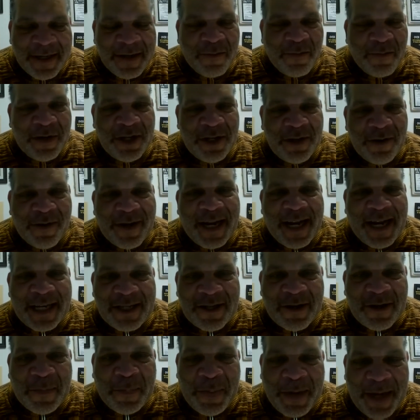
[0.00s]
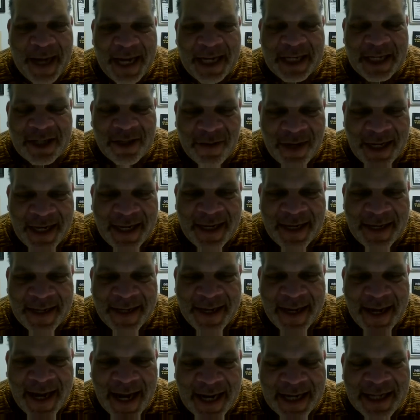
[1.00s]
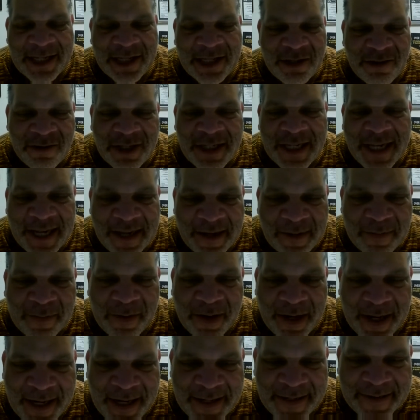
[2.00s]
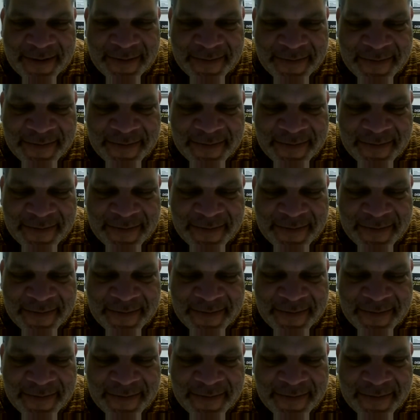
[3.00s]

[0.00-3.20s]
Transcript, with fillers: When you got your PhD, how did you celebrate?